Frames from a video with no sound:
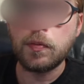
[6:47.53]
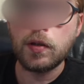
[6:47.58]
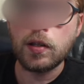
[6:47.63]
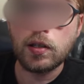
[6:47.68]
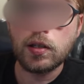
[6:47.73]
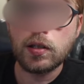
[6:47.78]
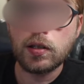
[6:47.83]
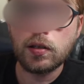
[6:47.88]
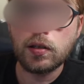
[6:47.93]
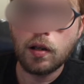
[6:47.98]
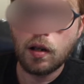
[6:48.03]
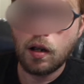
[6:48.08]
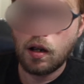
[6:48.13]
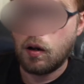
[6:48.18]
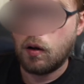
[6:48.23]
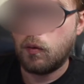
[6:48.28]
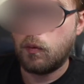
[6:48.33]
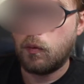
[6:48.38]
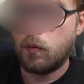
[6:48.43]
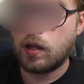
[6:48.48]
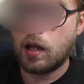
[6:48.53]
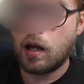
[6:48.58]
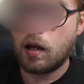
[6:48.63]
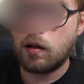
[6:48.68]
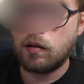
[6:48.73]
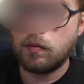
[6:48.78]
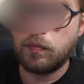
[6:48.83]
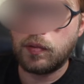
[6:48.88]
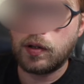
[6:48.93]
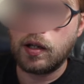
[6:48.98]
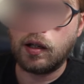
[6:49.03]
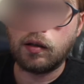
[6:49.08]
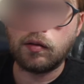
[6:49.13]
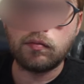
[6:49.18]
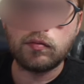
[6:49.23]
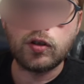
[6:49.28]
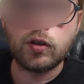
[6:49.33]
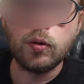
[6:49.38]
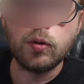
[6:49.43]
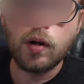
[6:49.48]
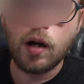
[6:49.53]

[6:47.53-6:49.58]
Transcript: this without it being too